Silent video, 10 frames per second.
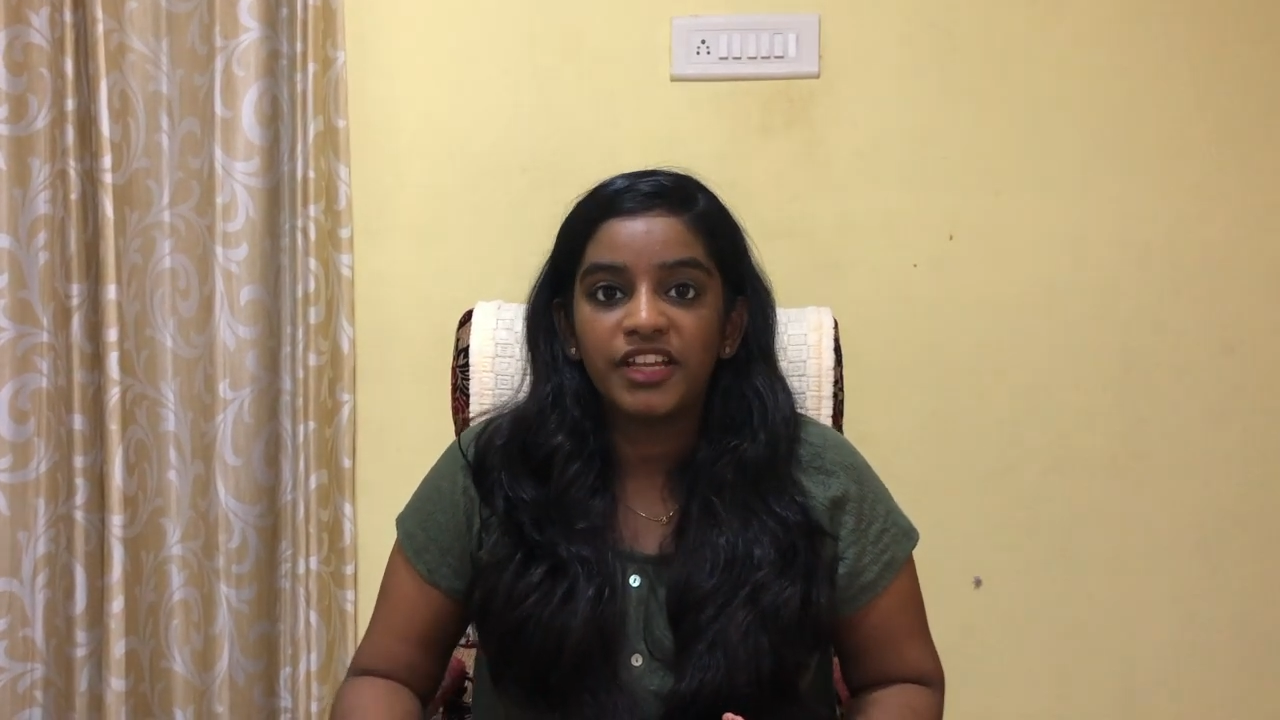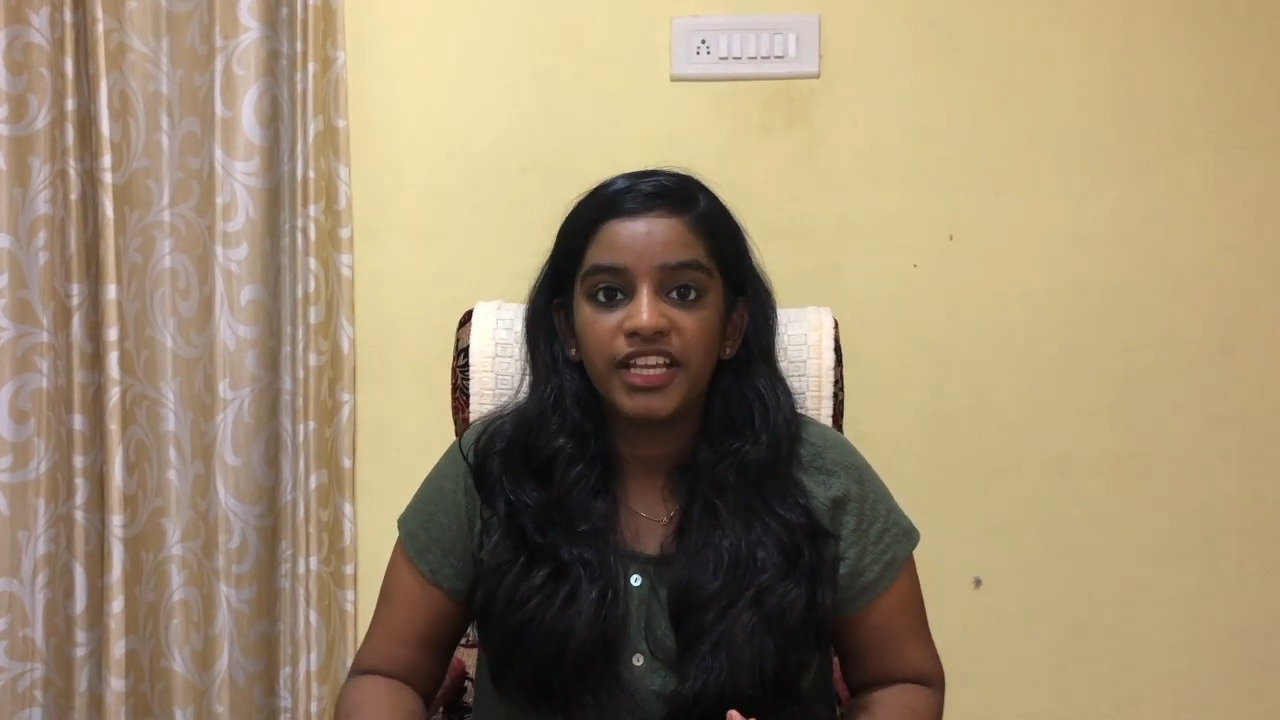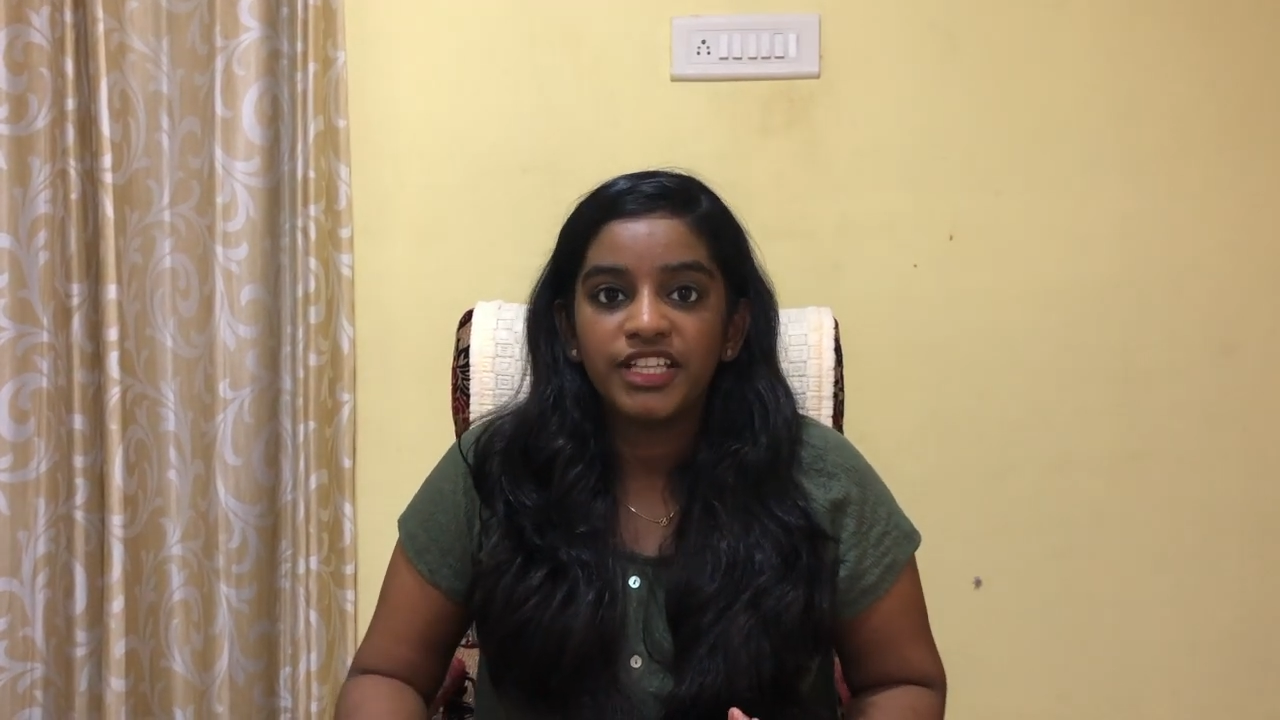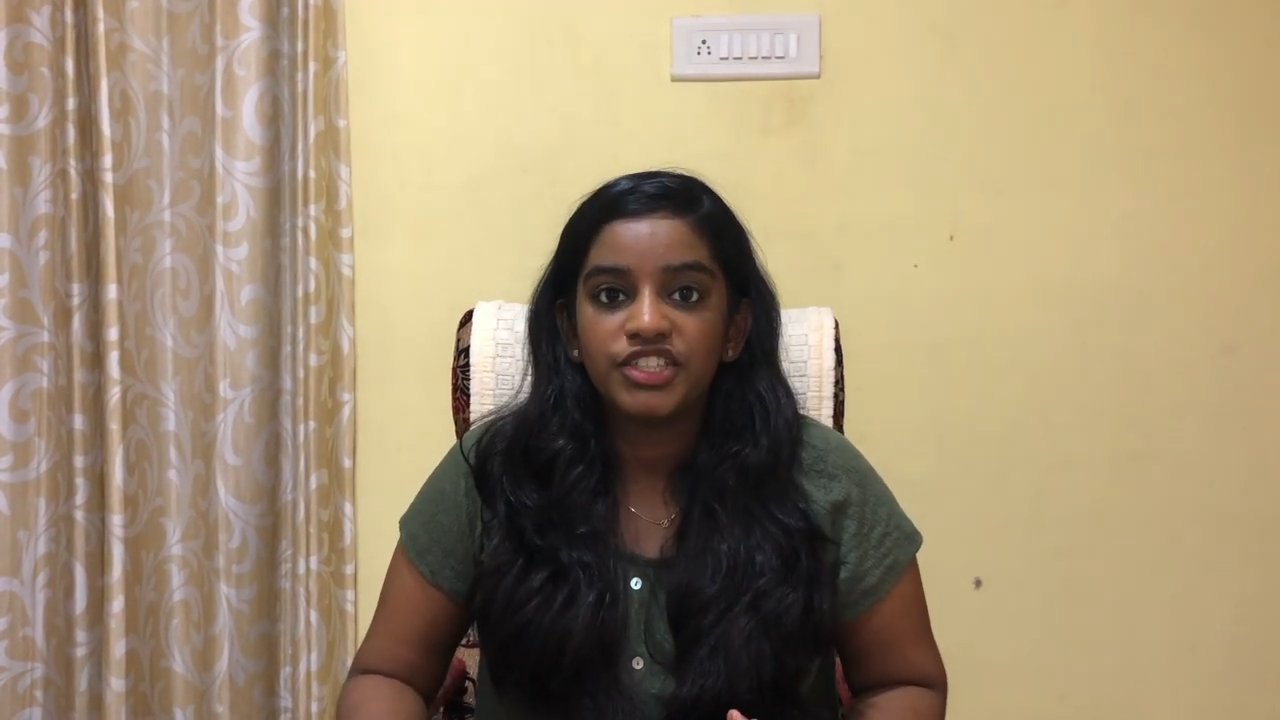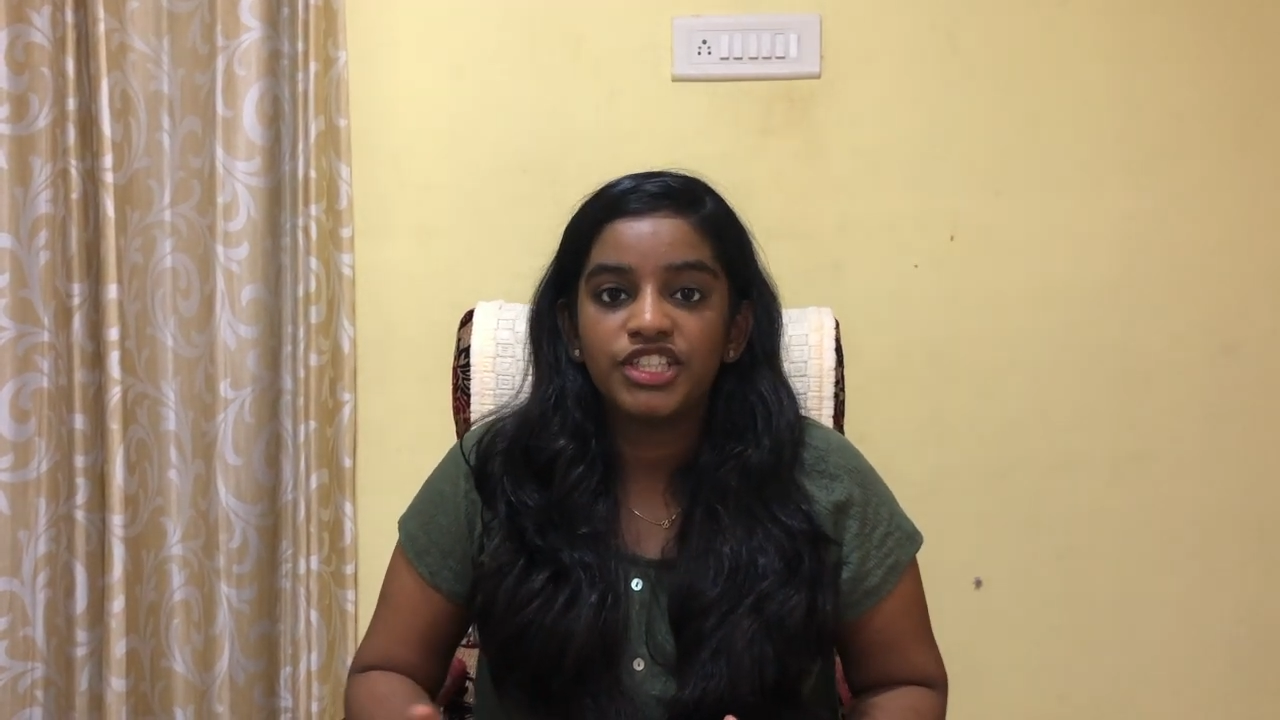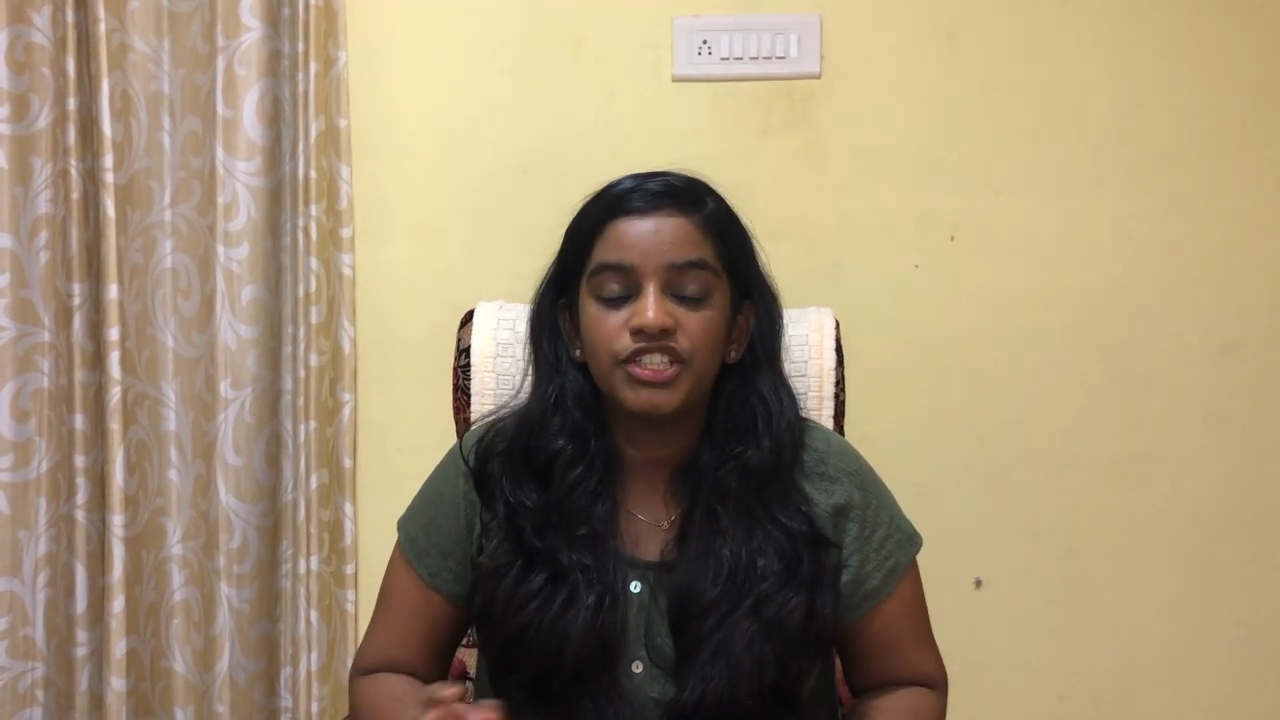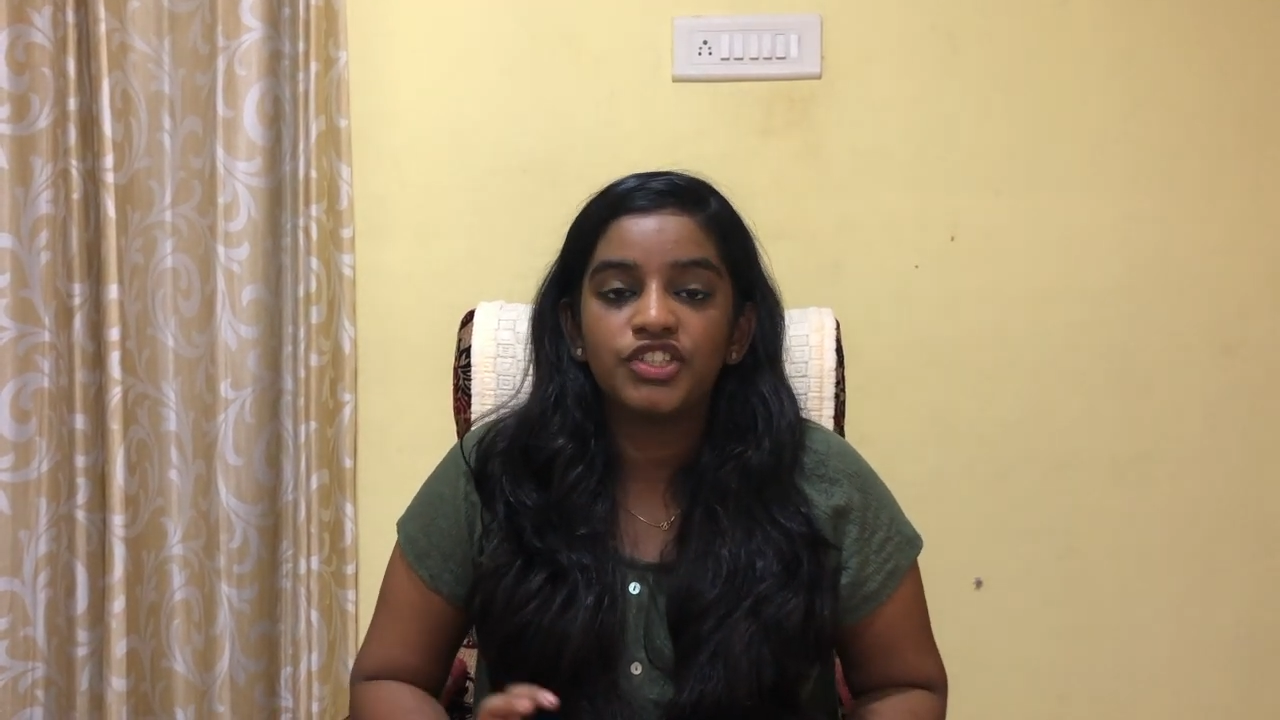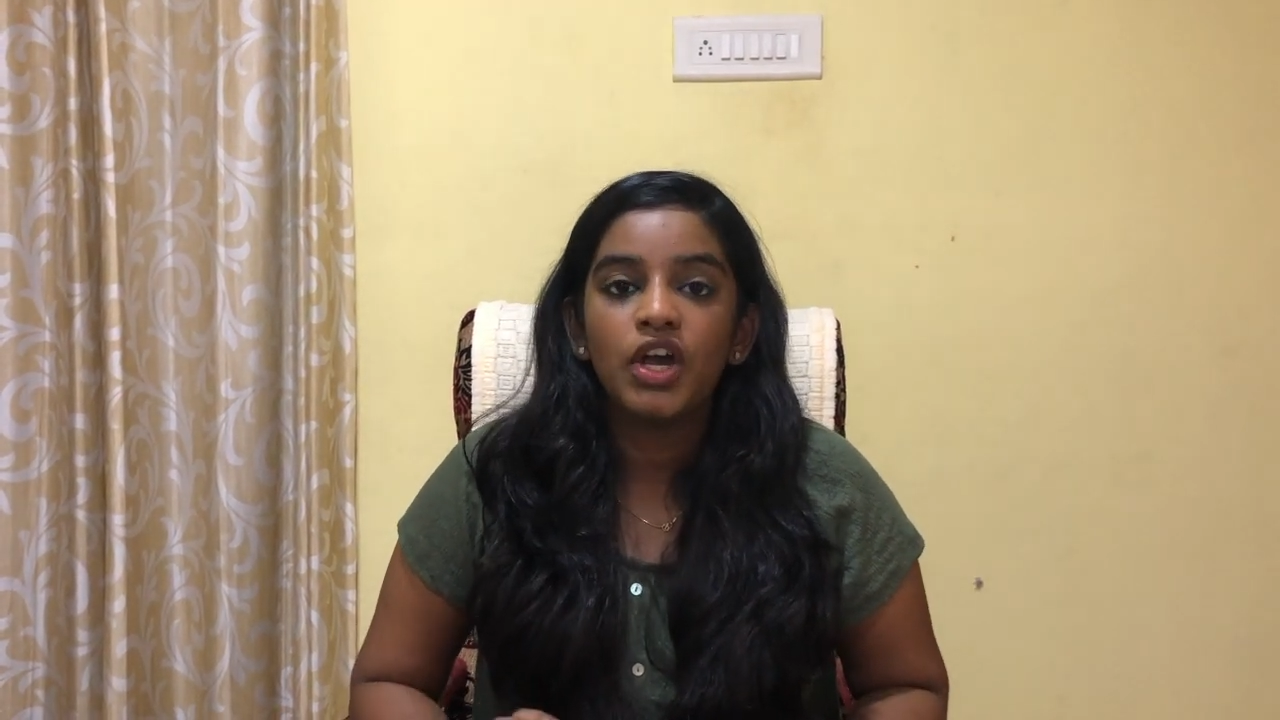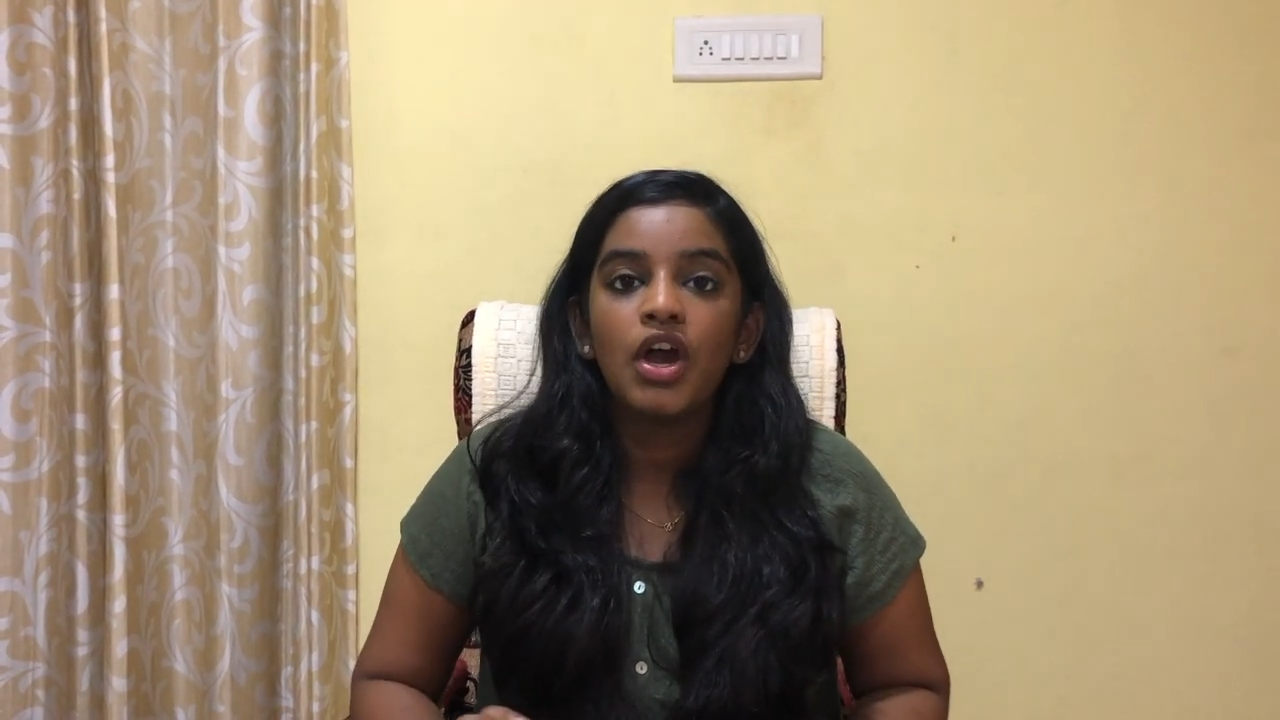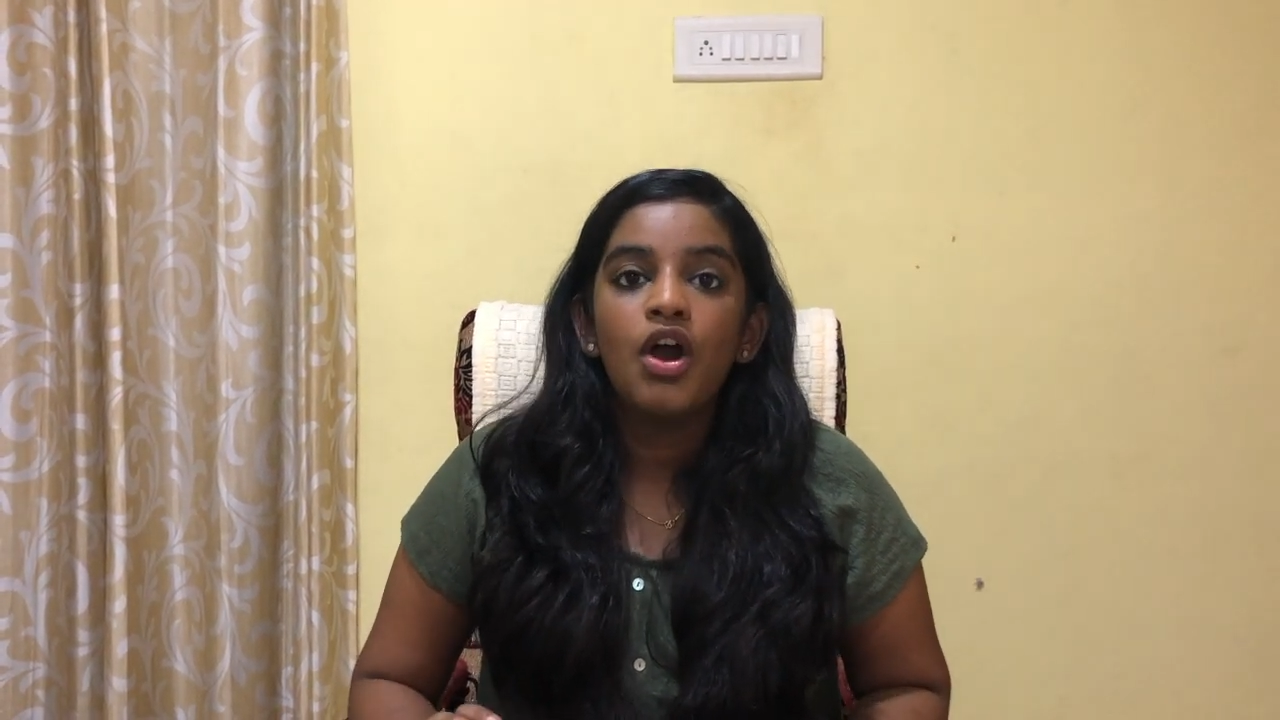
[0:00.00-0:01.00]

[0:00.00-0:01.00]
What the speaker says: English teacher,